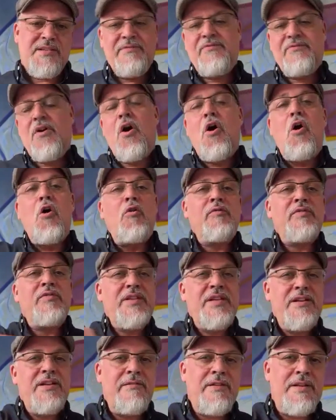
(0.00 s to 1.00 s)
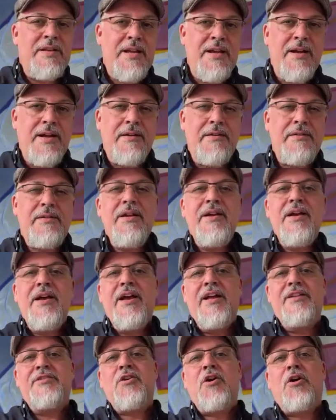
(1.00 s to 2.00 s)
It's evolved here and there.
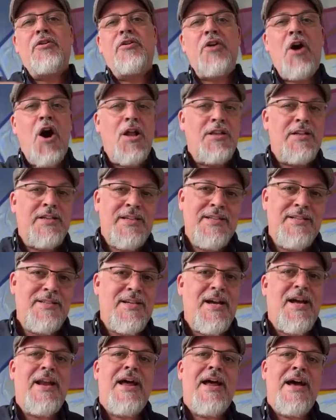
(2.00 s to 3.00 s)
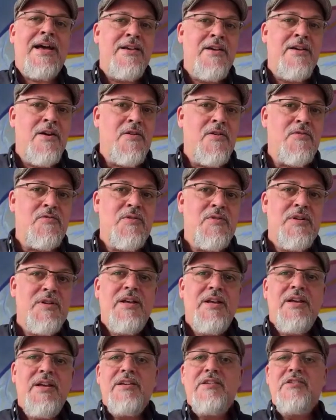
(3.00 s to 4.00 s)
It's called Holican.io.
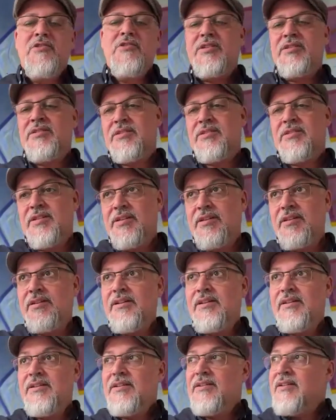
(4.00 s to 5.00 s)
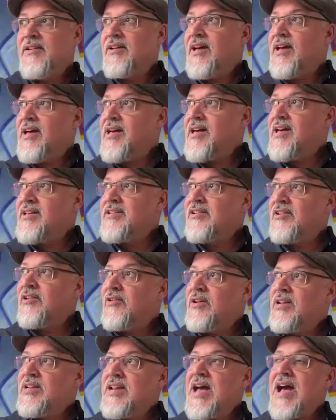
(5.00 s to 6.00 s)
You can see,
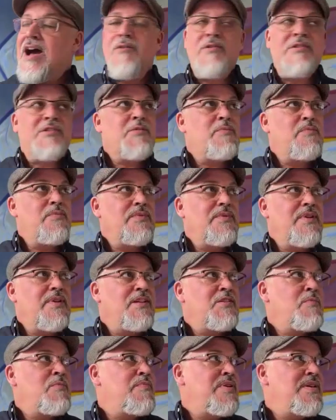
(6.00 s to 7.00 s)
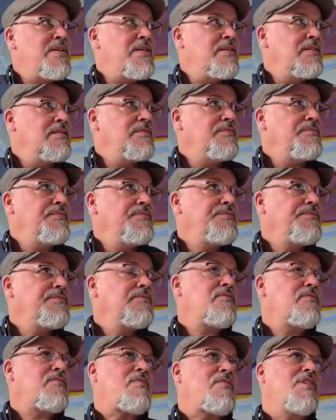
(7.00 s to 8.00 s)
and now it's been.
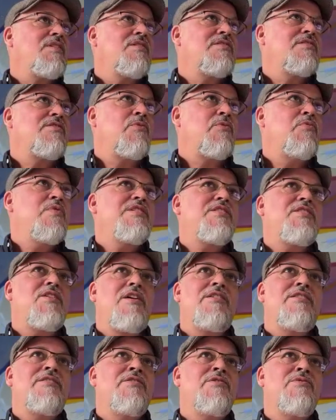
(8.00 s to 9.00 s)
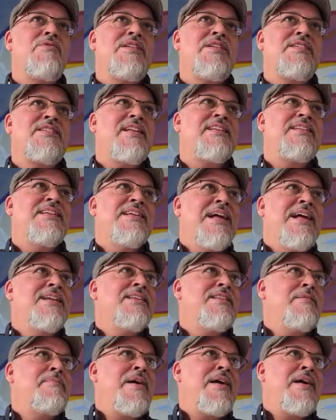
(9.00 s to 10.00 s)
So we started doing this at the
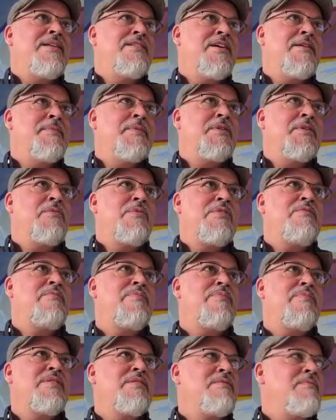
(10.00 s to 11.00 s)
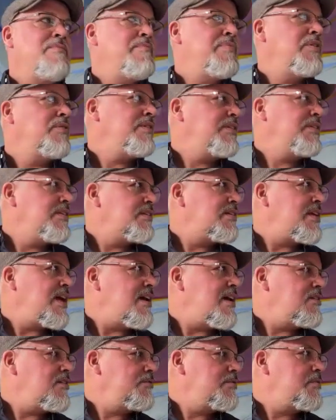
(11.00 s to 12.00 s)
end of the pandemic. We've been building this.
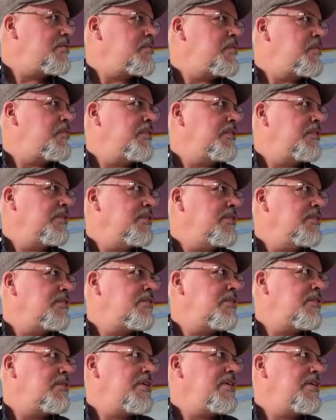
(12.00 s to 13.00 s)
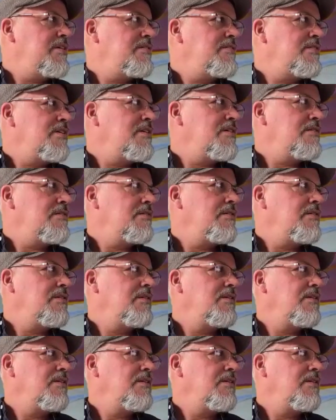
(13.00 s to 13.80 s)
How long have we been building this? 3 years now.